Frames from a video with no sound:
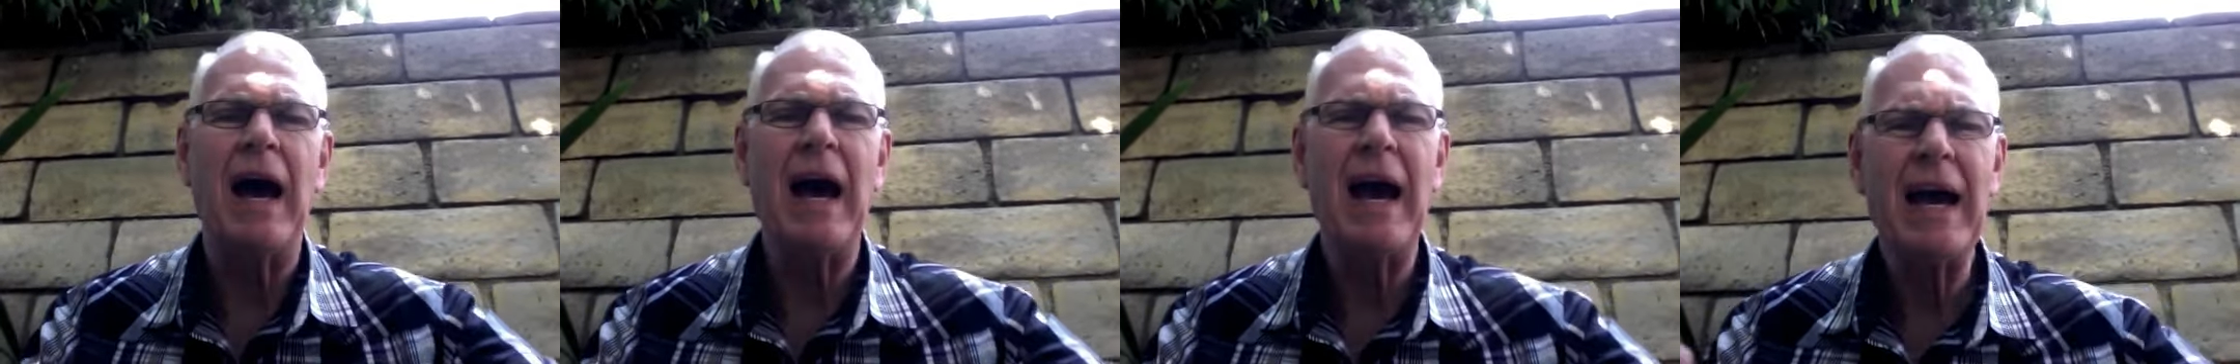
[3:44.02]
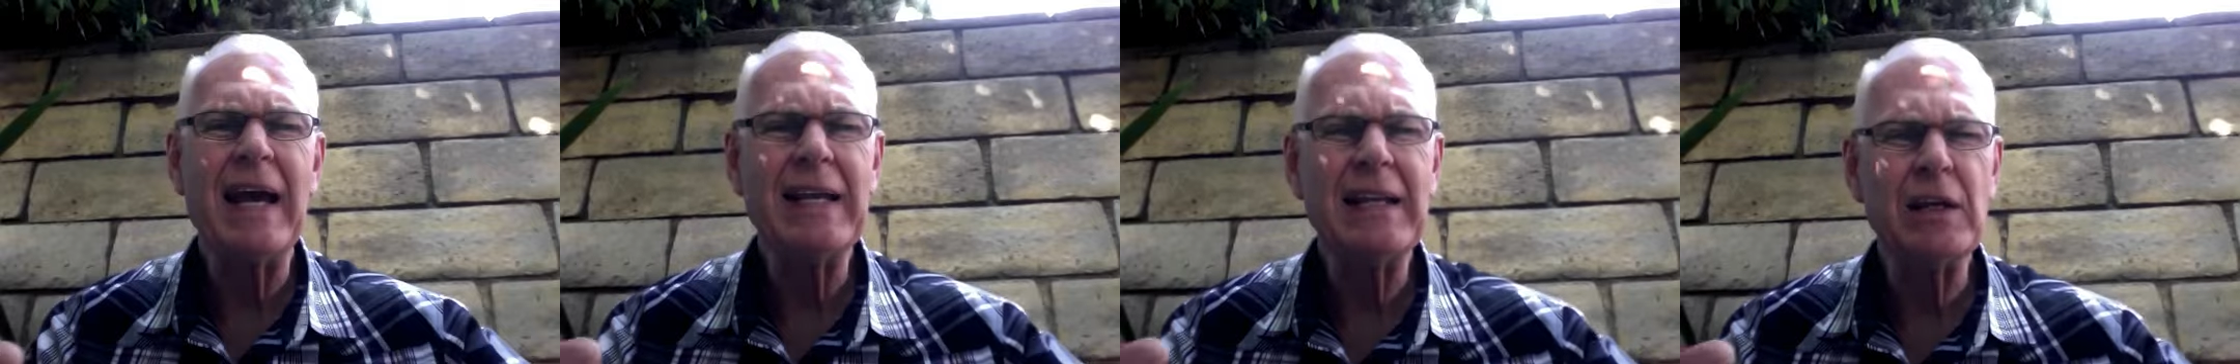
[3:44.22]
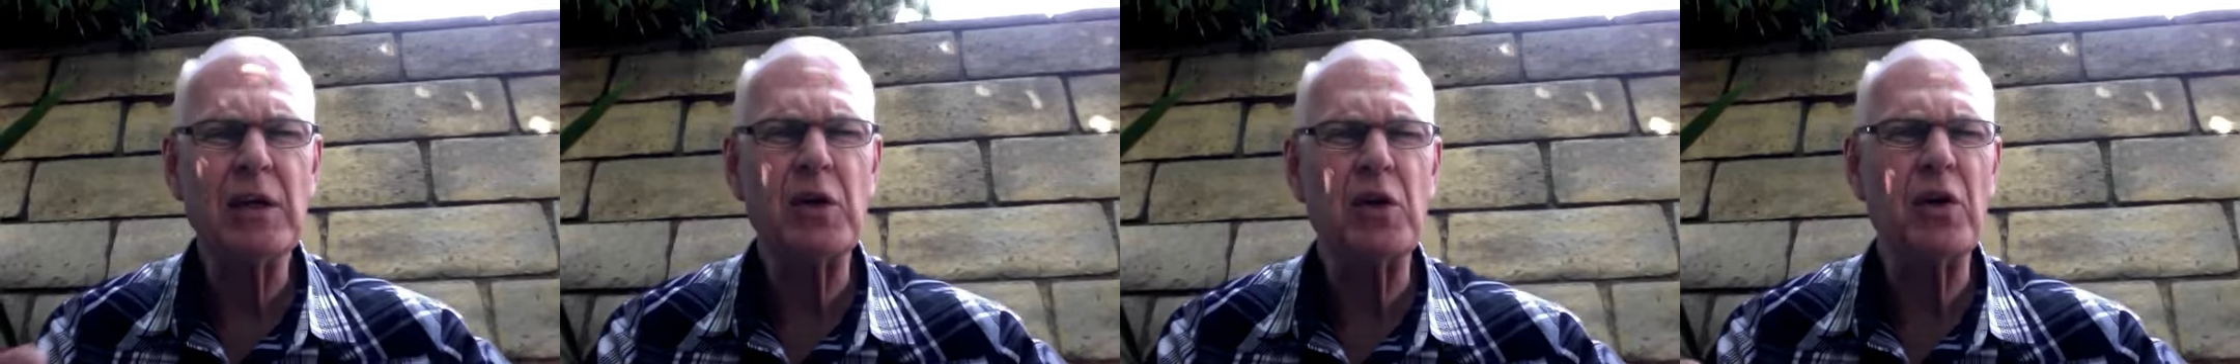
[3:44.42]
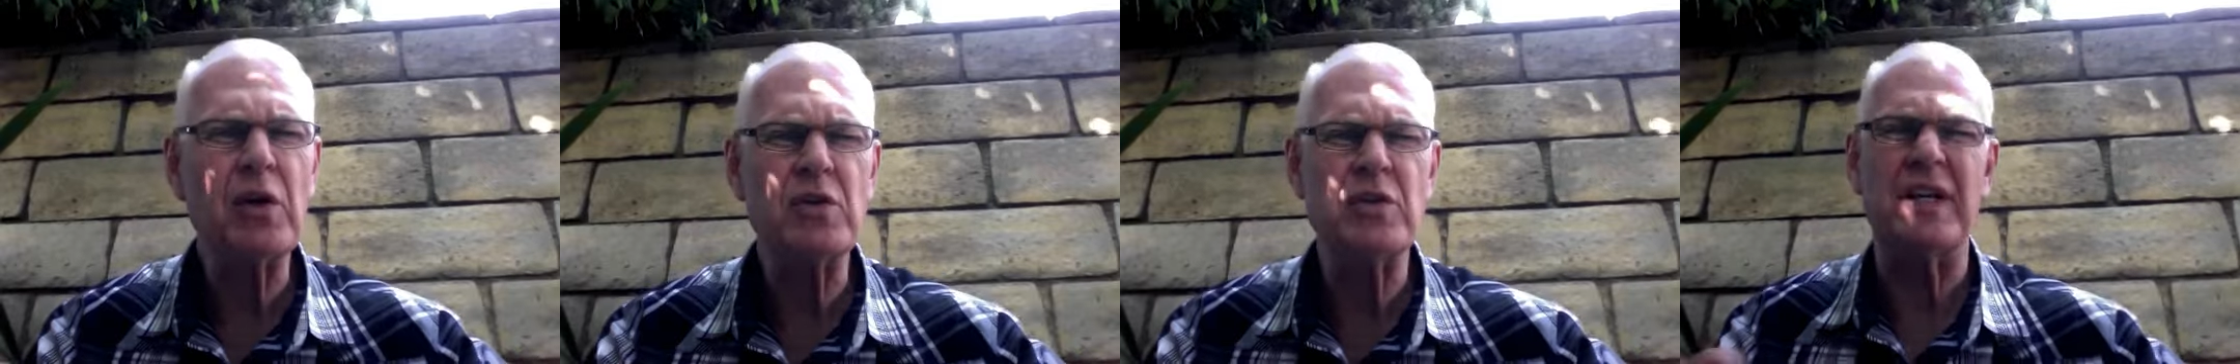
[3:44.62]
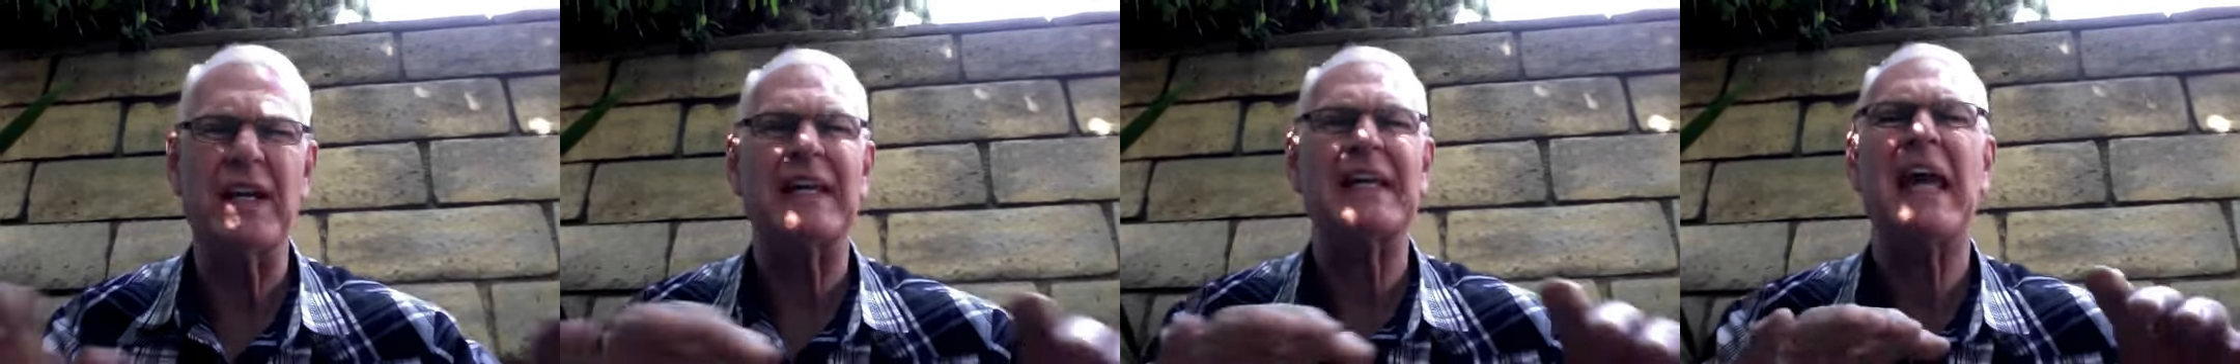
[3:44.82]
I'd
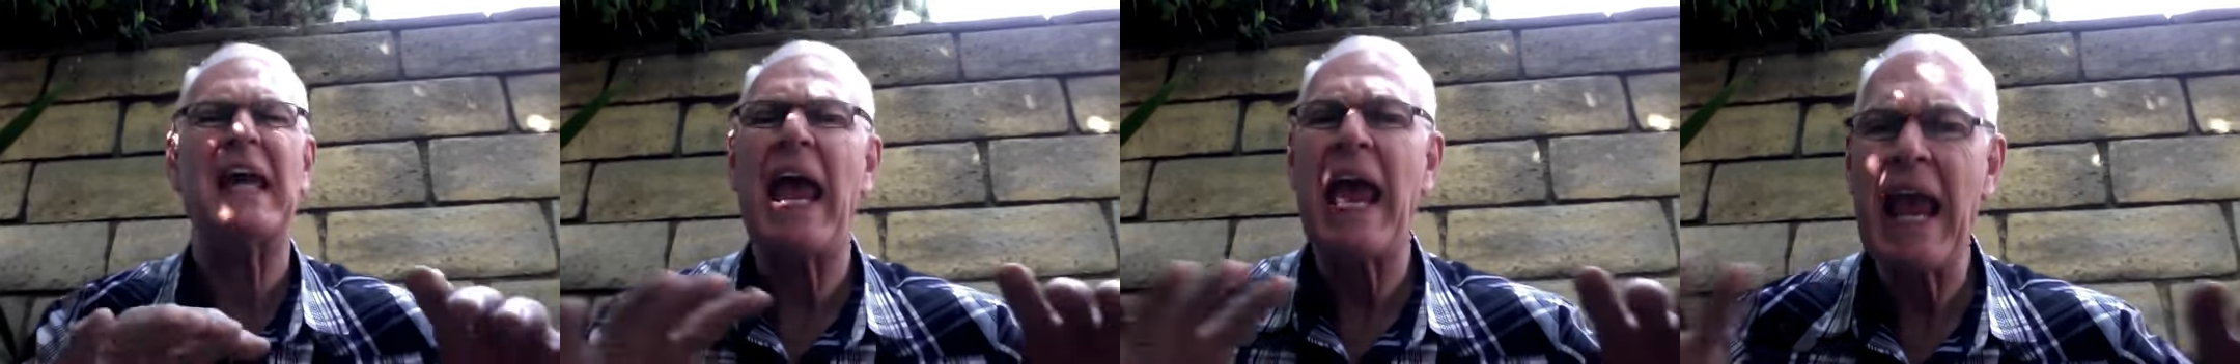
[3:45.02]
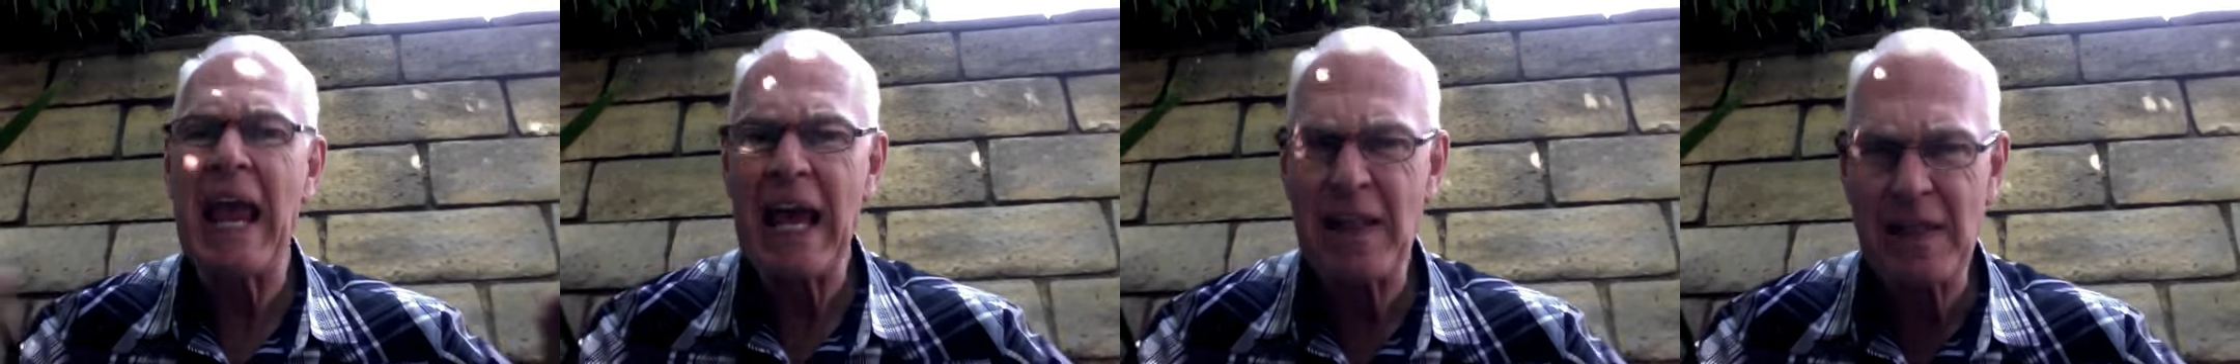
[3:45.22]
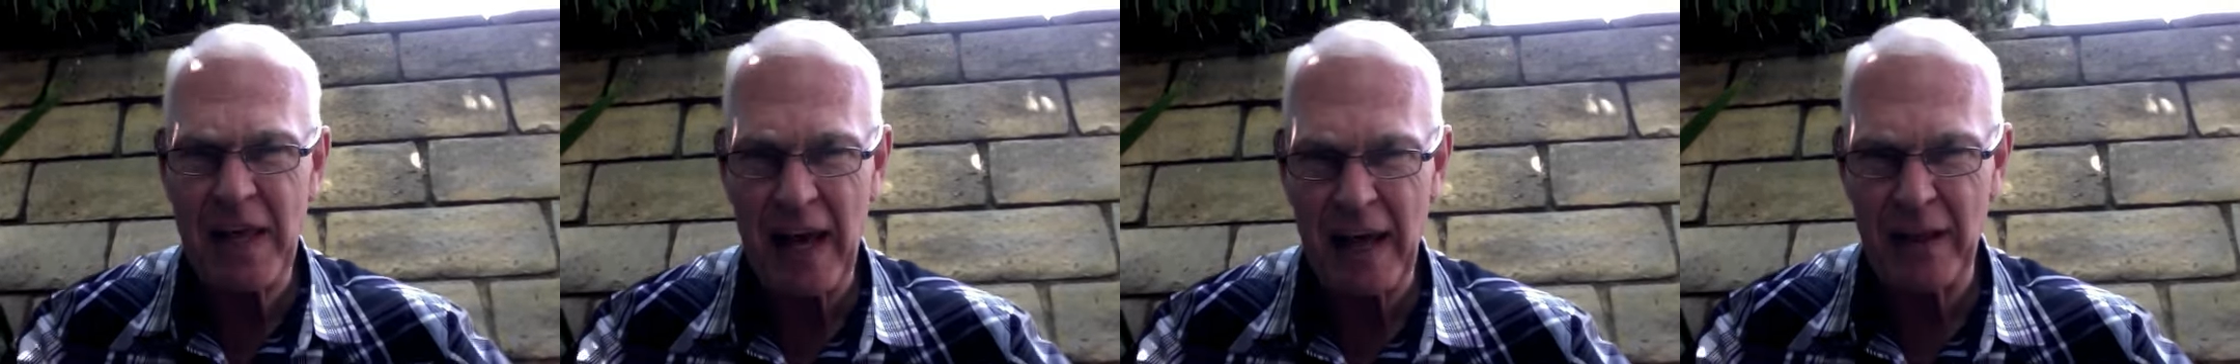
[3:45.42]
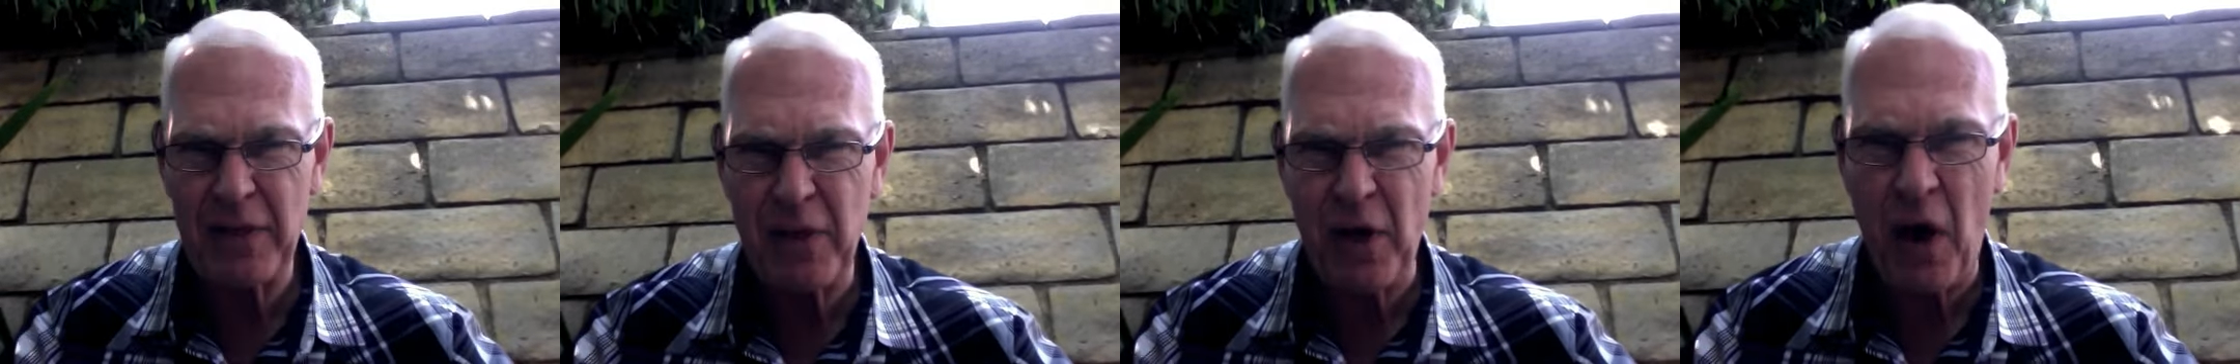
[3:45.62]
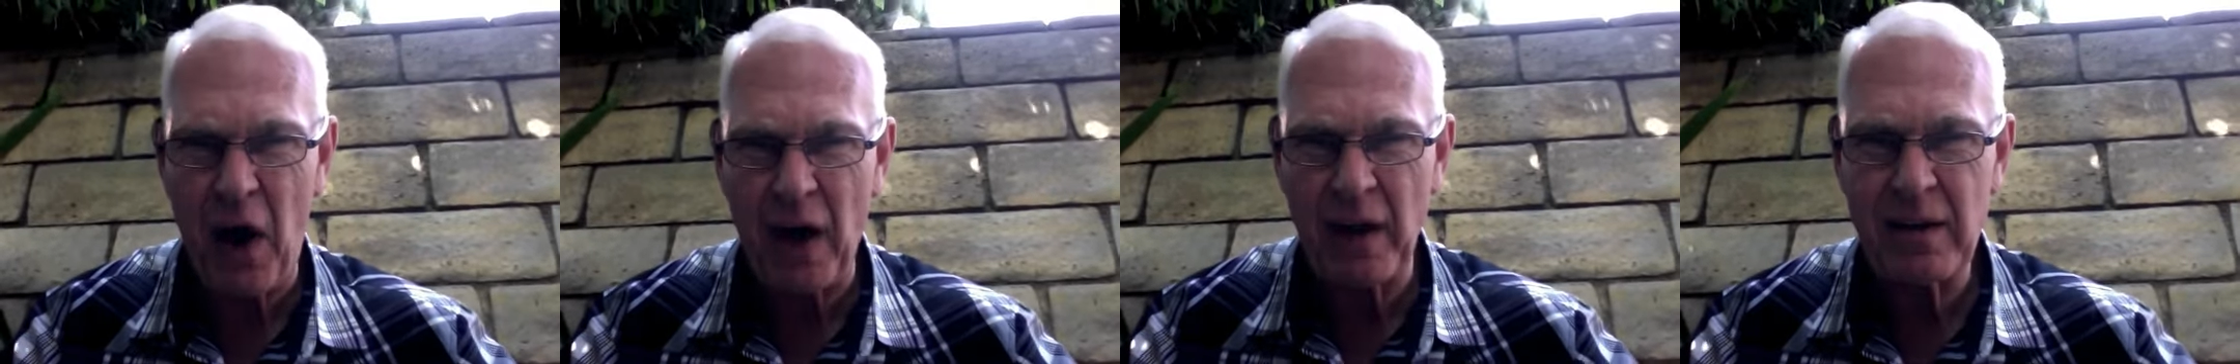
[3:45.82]
encourage you to can that
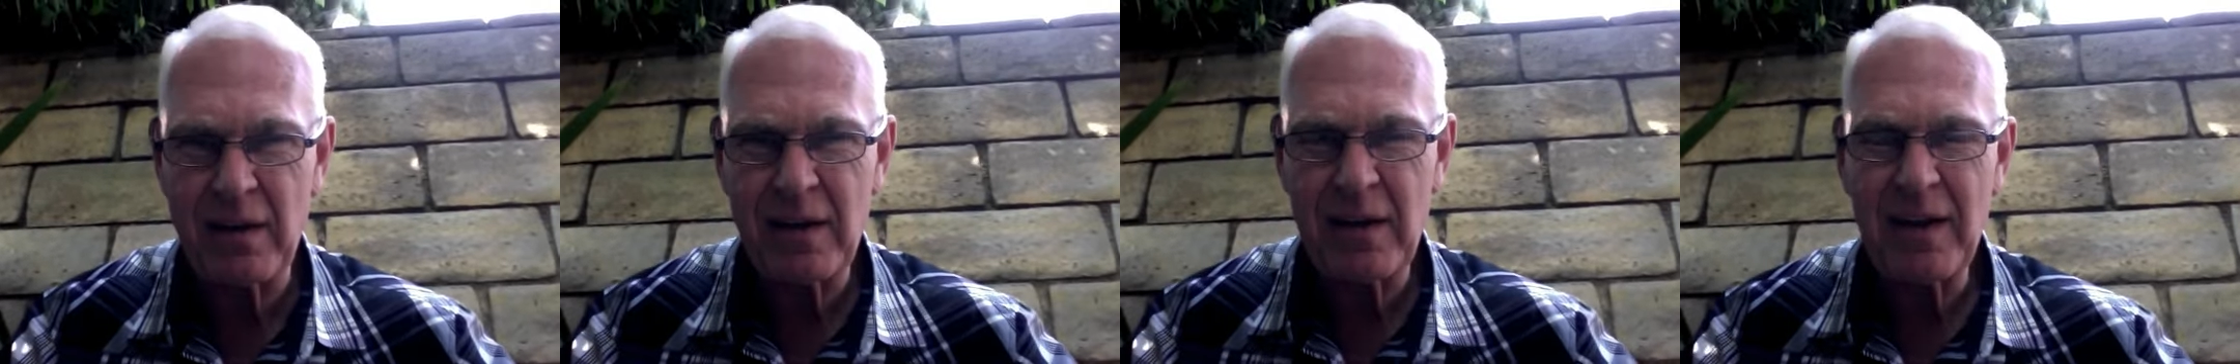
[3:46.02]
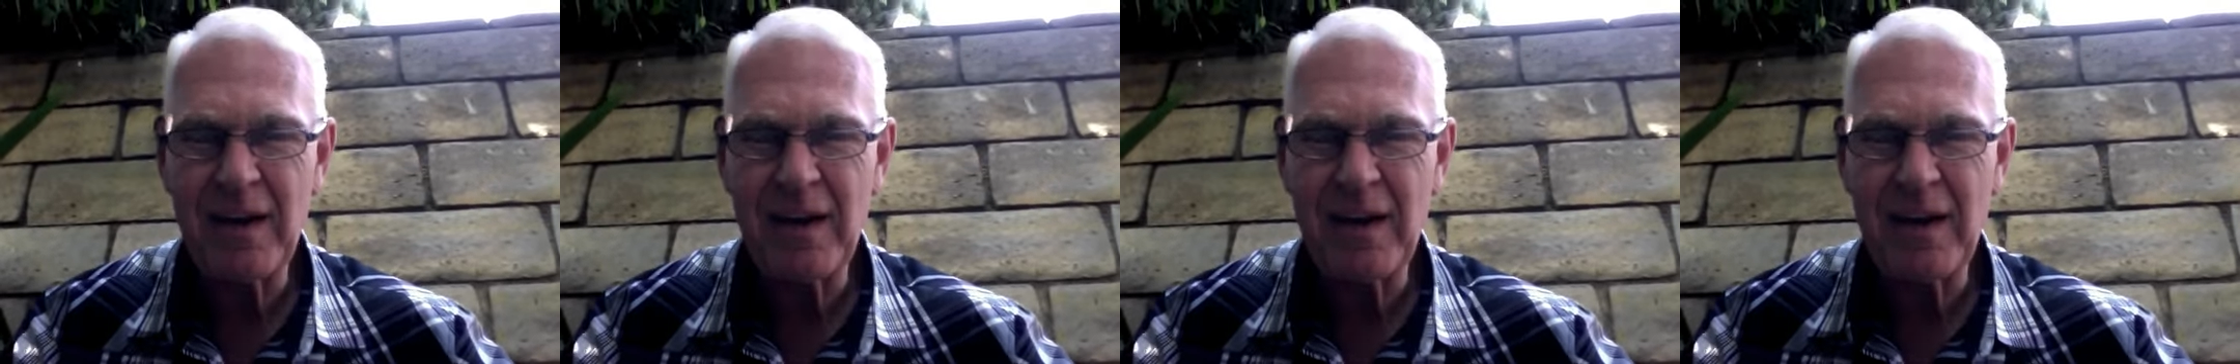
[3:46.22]
thought.